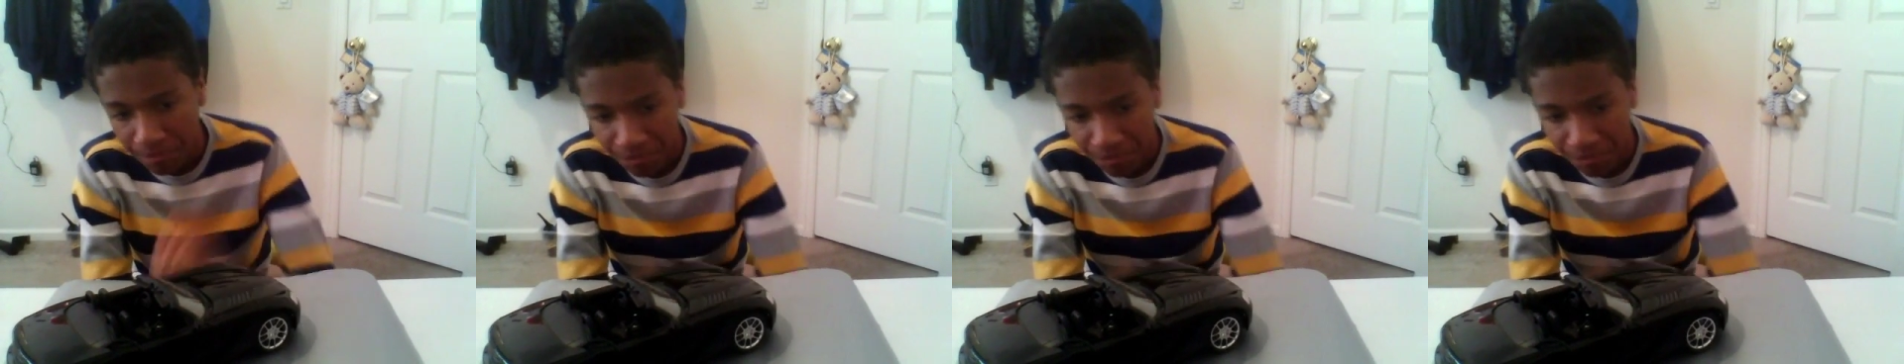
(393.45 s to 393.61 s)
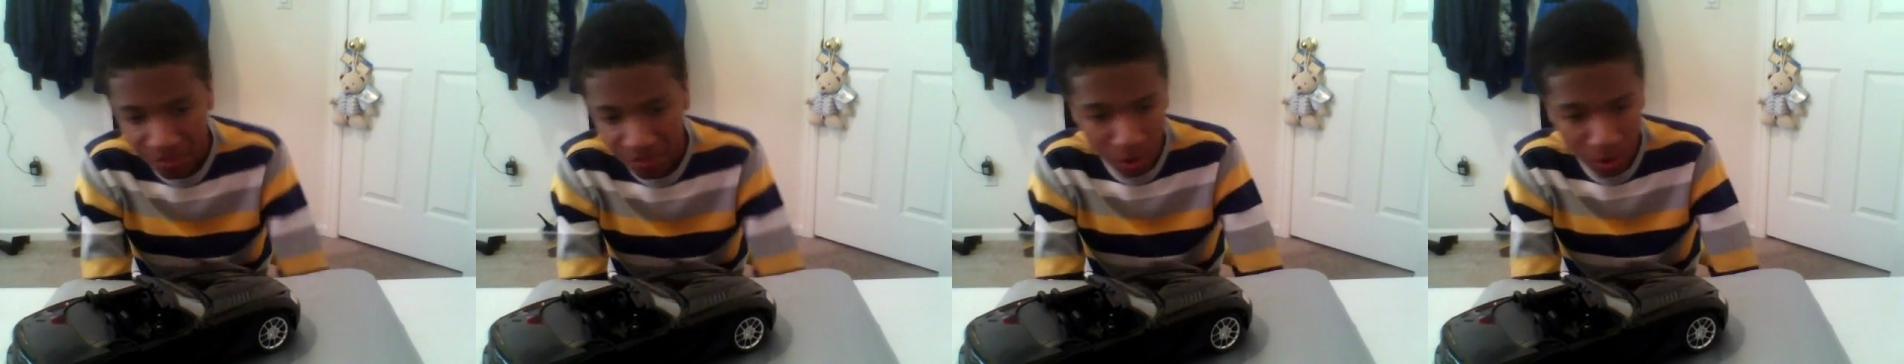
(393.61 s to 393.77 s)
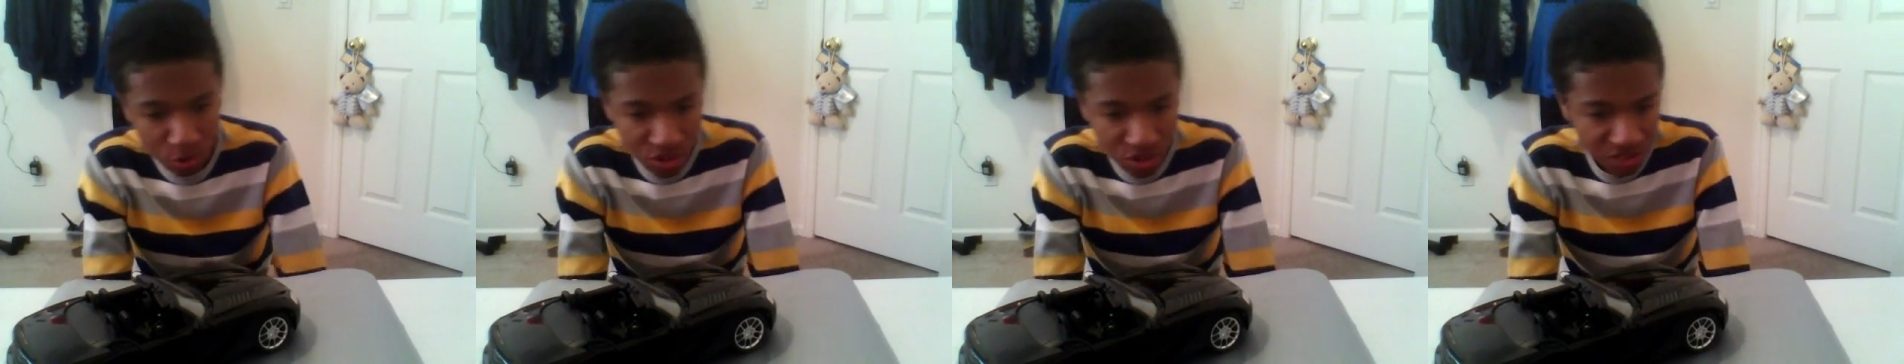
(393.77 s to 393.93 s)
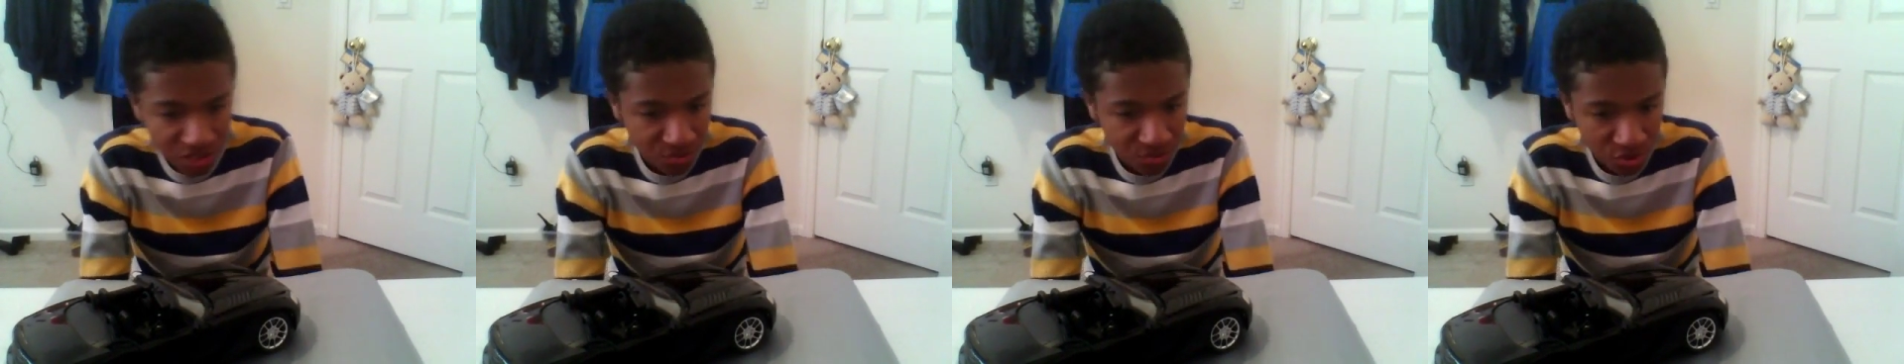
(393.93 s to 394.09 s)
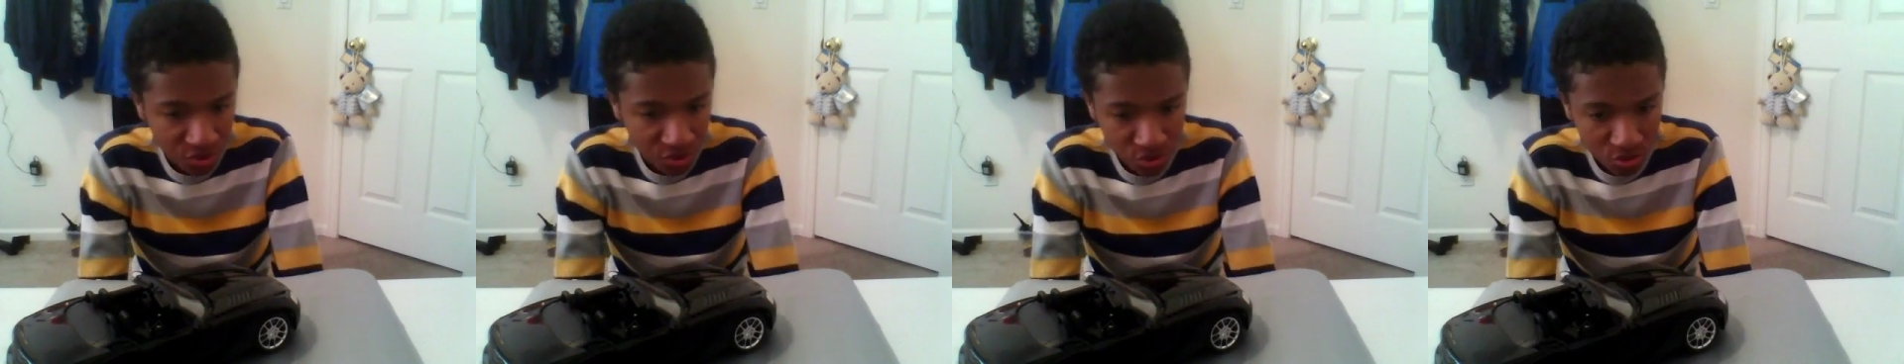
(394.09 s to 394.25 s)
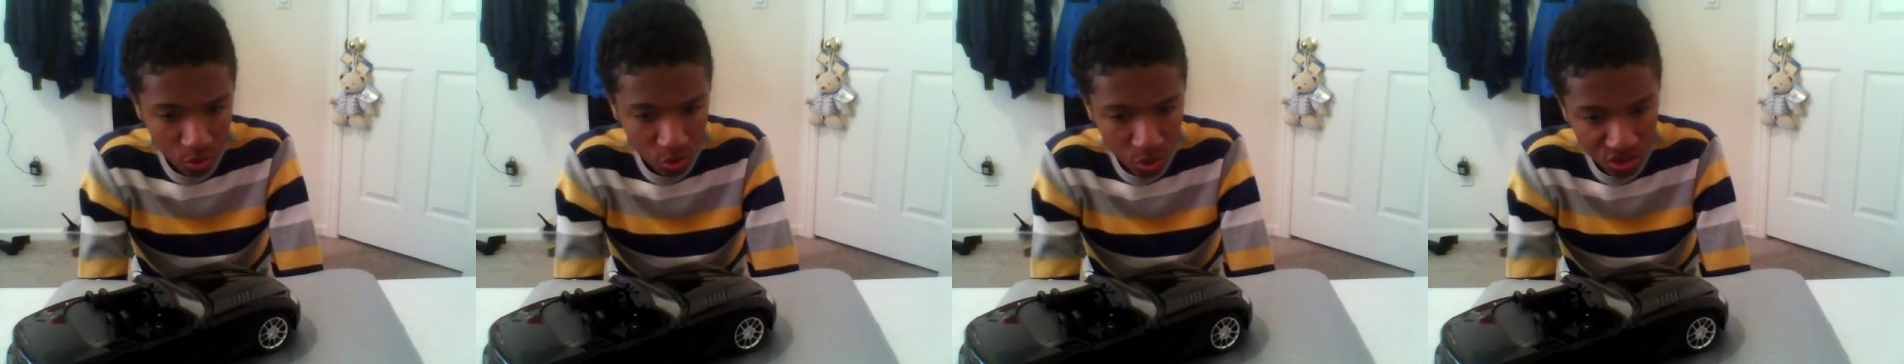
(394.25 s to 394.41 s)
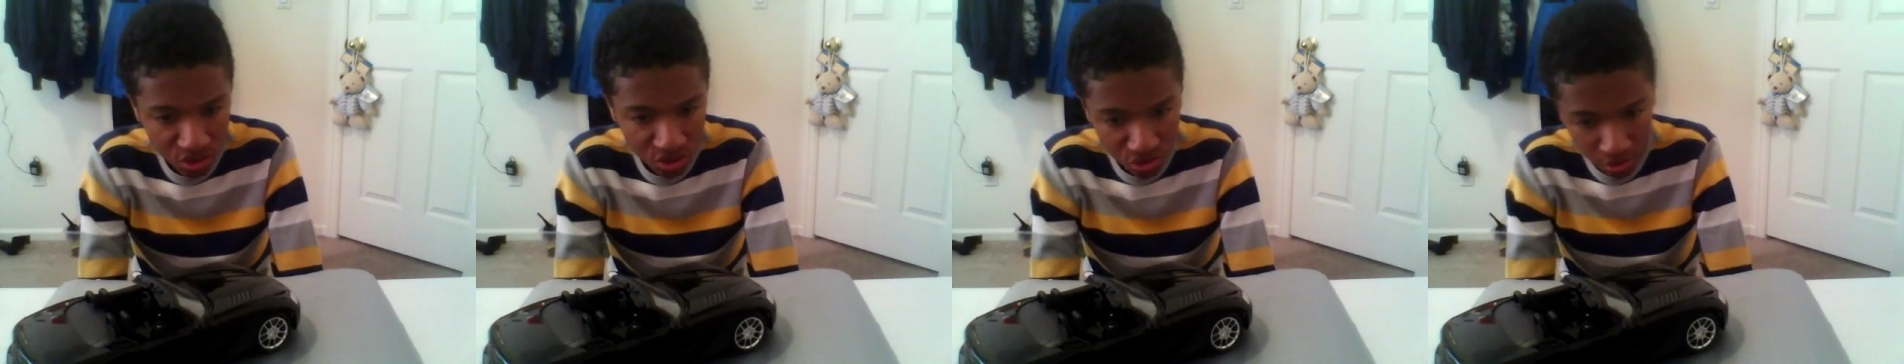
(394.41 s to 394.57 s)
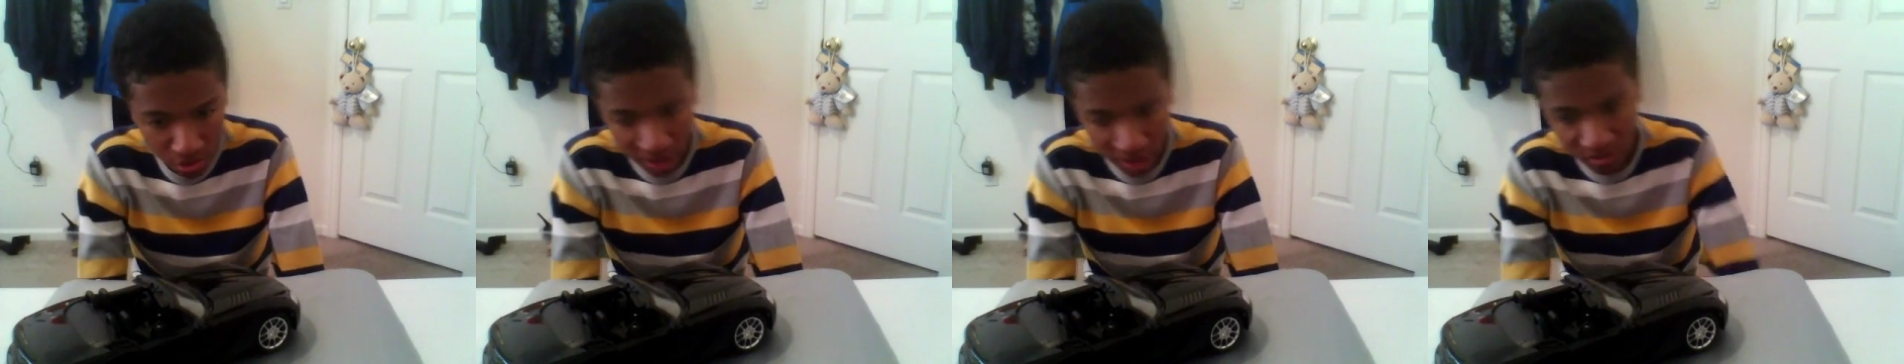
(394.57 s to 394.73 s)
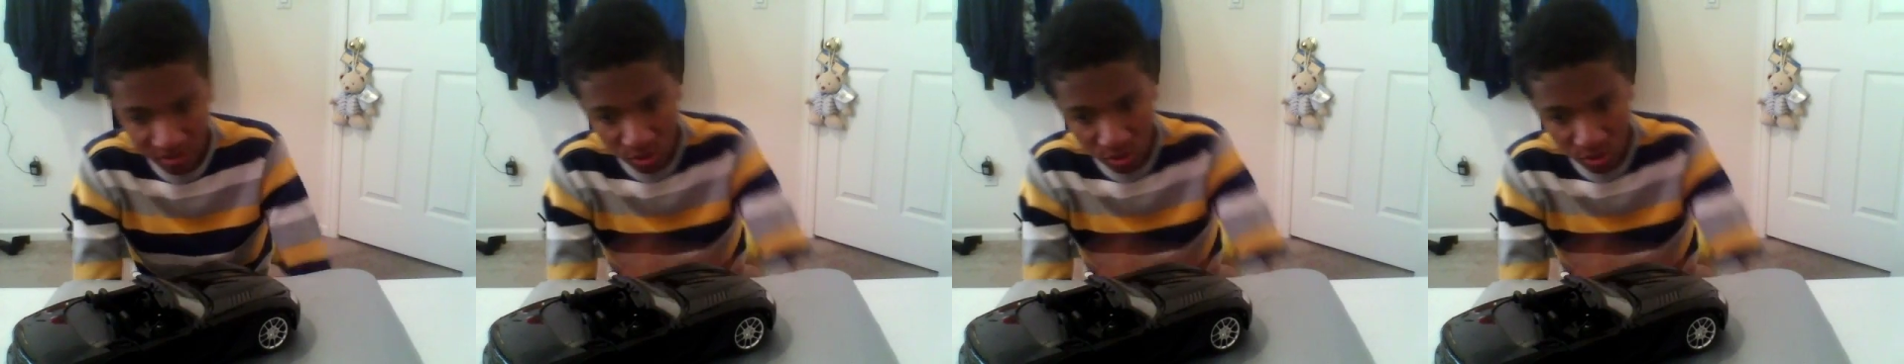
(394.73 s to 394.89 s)
No difference
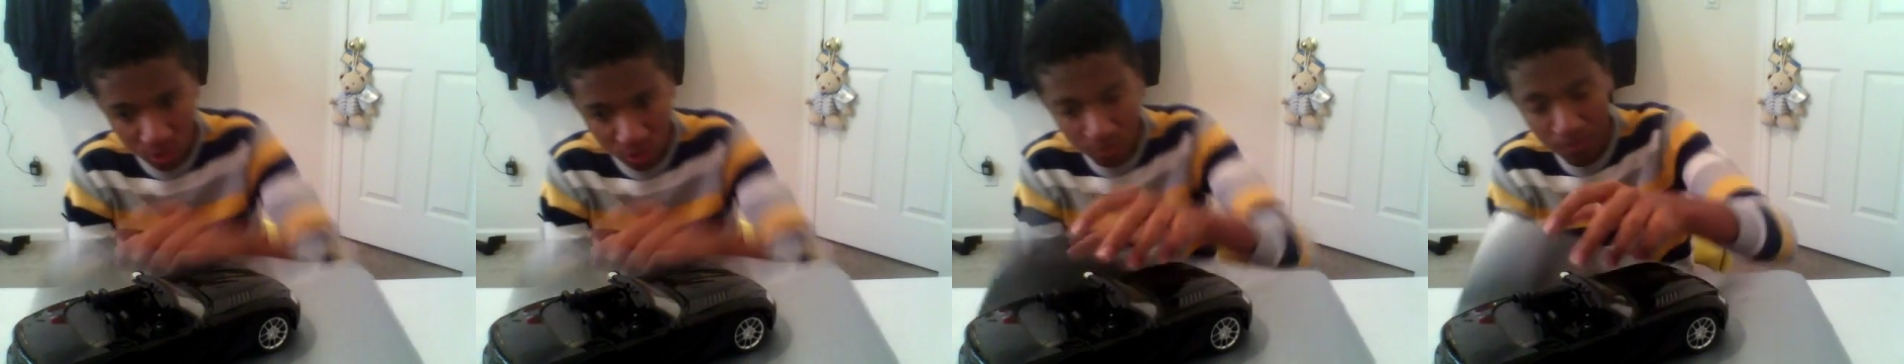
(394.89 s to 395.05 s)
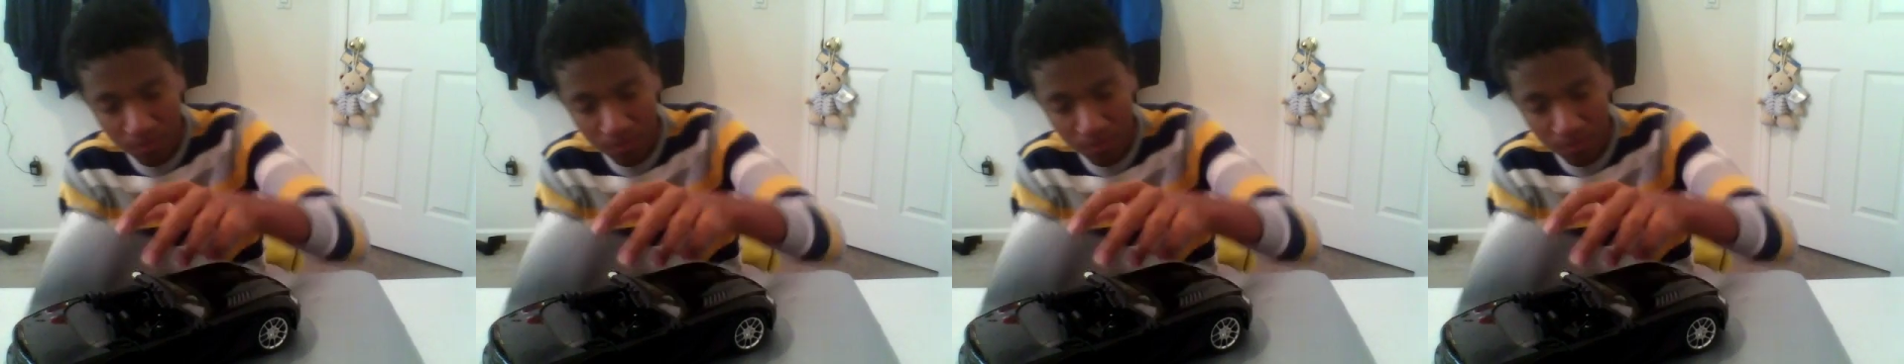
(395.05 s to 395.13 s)
whatsoever.